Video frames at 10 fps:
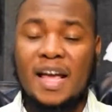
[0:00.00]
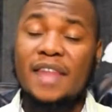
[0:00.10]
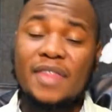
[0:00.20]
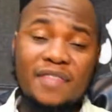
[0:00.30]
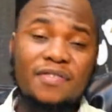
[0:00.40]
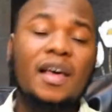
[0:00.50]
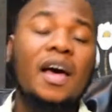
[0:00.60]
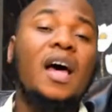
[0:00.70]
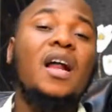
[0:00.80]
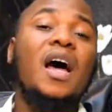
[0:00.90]
And that's
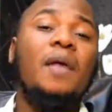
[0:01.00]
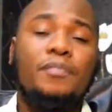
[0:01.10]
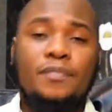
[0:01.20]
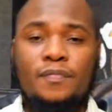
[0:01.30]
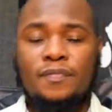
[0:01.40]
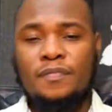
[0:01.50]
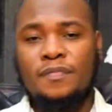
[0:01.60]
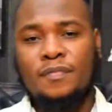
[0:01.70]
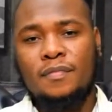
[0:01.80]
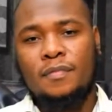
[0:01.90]
haram.
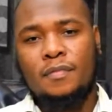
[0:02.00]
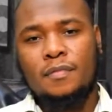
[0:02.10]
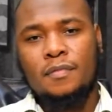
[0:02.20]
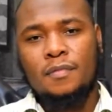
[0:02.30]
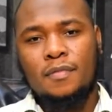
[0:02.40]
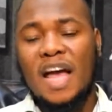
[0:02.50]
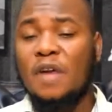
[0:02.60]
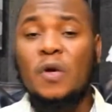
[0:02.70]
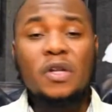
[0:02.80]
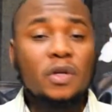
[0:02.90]

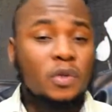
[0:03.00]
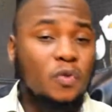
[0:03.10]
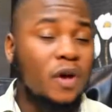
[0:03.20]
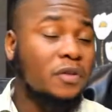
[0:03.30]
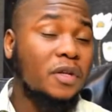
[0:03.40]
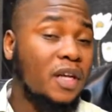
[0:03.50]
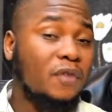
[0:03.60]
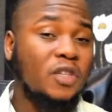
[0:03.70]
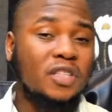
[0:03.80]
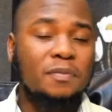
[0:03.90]
And we don't want on the day
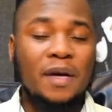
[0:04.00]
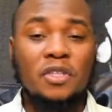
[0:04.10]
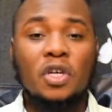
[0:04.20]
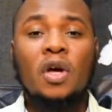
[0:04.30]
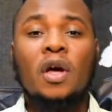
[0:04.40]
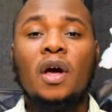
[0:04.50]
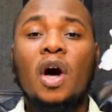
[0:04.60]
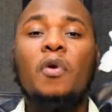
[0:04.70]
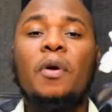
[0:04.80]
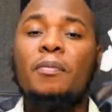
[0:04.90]
of judgment
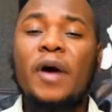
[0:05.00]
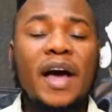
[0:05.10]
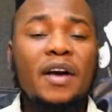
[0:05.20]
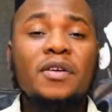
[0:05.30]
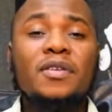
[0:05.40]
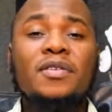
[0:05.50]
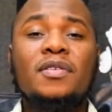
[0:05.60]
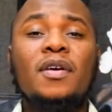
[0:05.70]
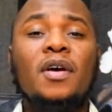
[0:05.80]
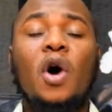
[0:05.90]
our
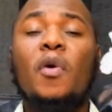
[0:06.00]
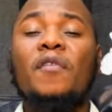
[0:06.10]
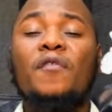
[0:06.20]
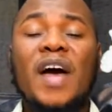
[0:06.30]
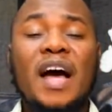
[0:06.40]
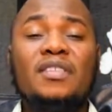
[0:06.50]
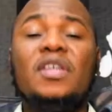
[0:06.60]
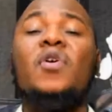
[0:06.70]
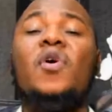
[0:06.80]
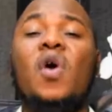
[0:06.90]
prayers, our
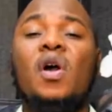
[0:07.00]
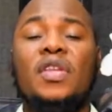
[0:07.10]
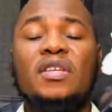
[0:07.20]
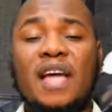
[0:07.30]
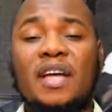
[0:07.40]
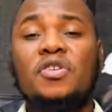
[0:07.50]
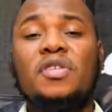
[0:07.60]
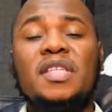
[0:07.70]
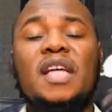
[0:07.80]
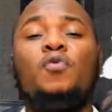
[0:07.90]
fasting, all these
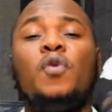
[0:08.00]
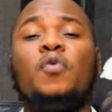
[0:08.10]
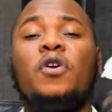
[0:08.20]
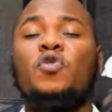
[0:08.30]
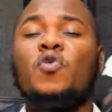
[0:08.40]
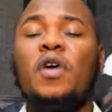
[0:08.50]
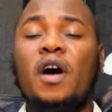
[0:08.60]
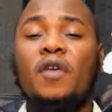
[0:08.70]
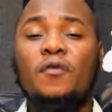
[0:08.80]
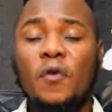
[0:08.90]
actions that we work so
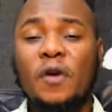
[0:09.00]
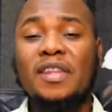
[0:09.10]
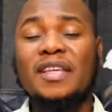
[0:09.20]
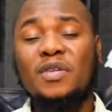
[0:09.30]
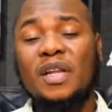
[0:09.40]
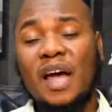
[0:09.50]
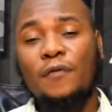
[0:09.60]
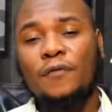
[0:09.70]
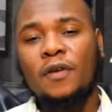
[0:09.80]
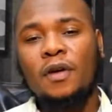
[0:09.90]
hard for in this
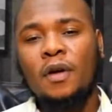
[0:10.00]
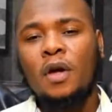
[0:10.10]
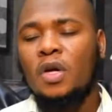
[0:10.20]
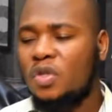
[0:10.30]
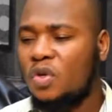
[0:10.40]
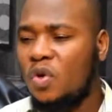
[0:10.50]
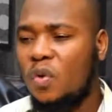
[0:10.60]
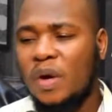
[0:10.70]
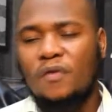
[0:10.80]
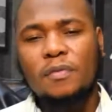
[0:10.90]
life to go
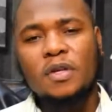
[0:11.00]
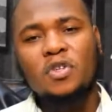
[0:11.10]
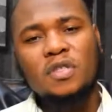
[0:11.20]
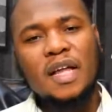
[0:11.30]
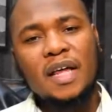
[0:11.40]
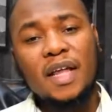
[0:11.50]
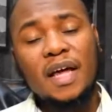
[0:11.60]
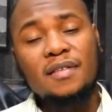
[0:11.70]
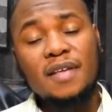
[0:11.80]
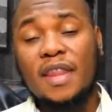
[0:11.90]
away from us just like that.